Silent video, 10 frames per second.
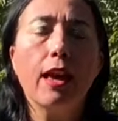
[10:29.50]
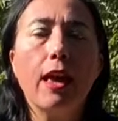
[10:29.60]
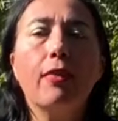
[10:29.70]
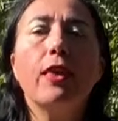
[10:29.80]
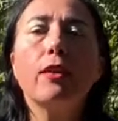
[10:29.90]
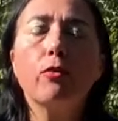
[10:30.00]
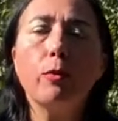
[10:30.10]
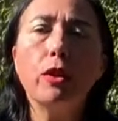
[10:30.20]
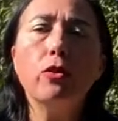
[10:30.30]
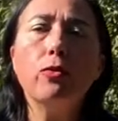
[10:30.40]
And that's
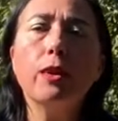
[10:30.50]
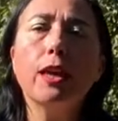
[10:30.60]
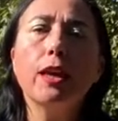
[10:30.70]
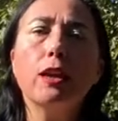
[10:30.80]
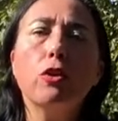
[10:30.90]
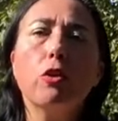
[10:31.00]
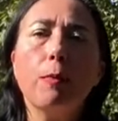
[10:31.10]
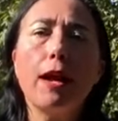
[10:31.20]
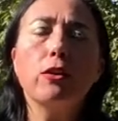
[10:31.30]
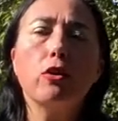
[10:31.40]
when you can go
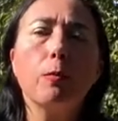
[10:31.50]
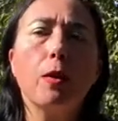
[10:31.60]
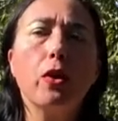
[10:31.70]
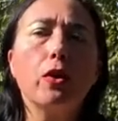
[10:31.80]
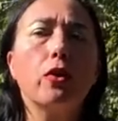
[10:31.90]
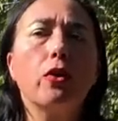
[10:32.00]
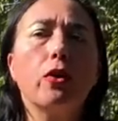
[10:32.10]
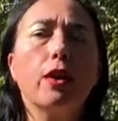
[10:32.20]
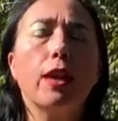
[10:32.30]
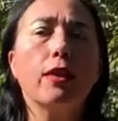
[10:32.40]
back to your
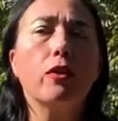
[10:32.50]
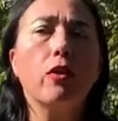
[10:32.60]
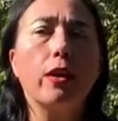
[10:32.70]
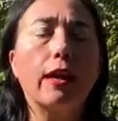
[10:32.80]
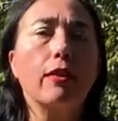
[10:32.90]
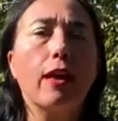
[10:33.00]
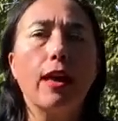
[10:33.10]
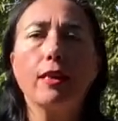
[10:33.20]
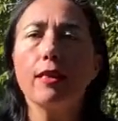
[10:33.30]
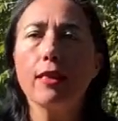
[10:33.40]
partner in our next
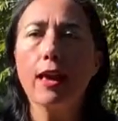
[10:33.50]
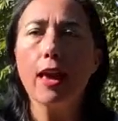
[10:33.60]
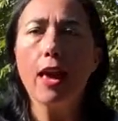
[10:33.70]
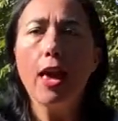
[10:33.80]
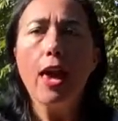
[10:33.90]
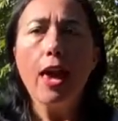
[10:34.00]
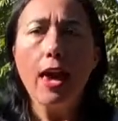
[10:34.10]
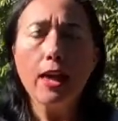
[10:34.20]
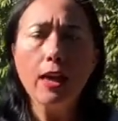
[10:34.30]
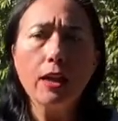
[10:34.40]
class and say,
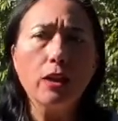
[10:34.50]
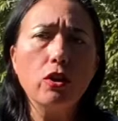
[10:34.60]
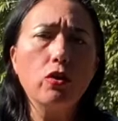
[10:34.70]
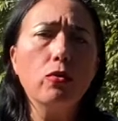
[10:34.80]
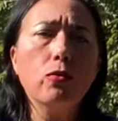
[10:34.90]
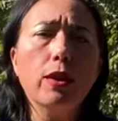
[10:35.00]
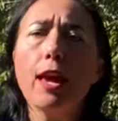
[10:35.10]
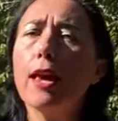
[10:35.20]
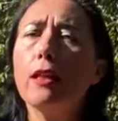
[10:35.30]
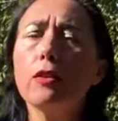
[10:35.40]
hey, can you
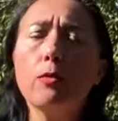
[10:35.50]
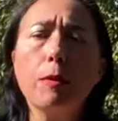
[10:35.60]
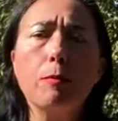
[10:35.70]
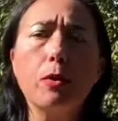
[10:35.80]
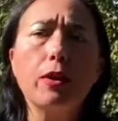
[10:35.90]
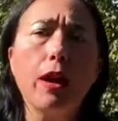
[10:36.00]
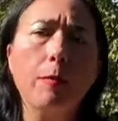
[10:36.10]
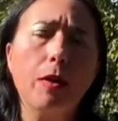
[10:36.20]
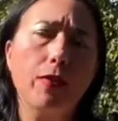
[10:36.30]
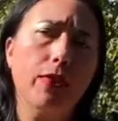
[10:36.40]
take a little bit more
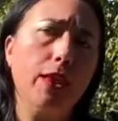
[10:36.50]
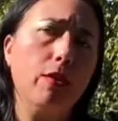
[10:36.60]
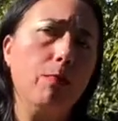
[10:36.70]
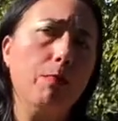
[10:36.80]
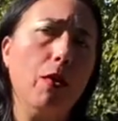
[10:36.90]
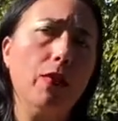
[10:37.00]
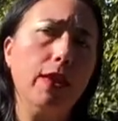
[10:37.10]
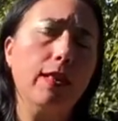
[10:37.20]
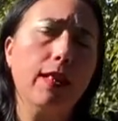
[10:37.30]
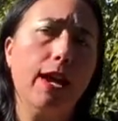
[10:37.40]
time on
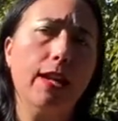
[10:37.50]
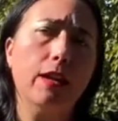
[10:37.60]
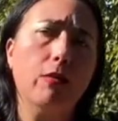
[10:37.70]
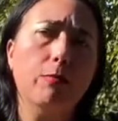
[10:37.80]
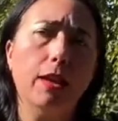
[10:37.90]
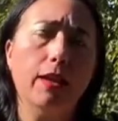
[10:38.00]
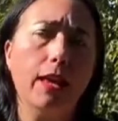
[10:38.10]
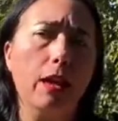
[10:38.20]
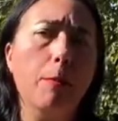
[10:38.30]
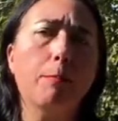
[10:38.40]
this line? Give me
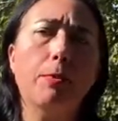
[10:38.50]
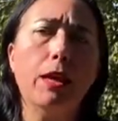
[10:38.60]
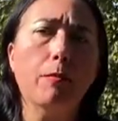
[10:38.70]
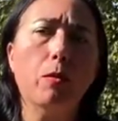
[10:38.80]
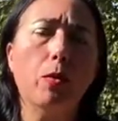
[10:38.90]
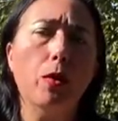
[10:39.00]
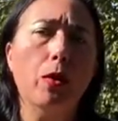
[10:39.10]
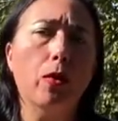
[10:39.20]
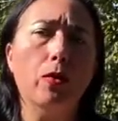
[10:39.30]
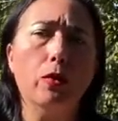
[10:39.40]
like a beat
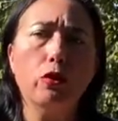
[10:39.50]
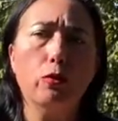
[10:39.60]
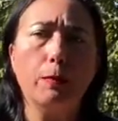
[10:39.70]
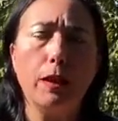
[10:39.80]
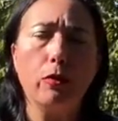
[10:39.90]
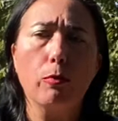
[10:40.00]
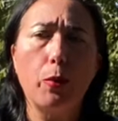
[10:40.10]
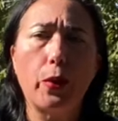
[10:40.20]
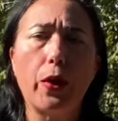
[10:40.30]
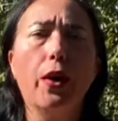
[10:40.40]
more or 2 beats
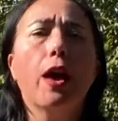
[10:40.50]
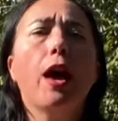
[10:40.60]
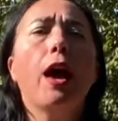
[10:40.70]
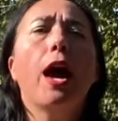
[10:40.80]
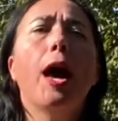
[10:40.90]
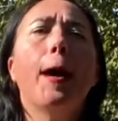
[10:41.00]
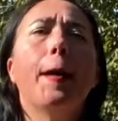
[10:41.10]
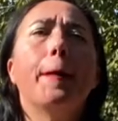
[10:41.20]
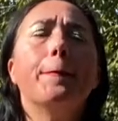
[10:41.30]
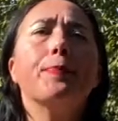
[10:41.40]
more.
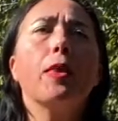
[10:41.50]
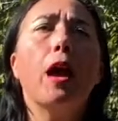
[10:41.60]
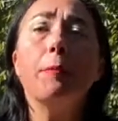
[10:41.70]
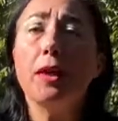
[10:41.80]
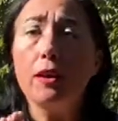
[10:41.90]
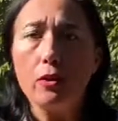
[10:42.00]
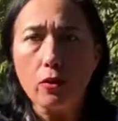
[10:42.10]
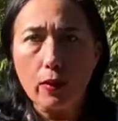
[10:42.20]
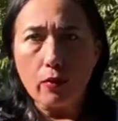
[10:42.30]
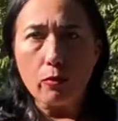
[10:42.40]
I'm gonna
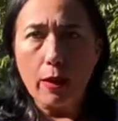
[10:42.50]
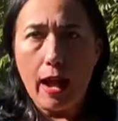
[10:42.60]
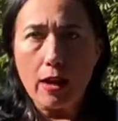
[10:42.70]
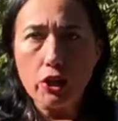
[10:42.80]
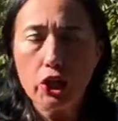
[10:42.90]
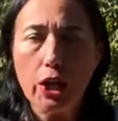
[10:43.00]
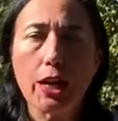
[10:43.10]
do this reaction.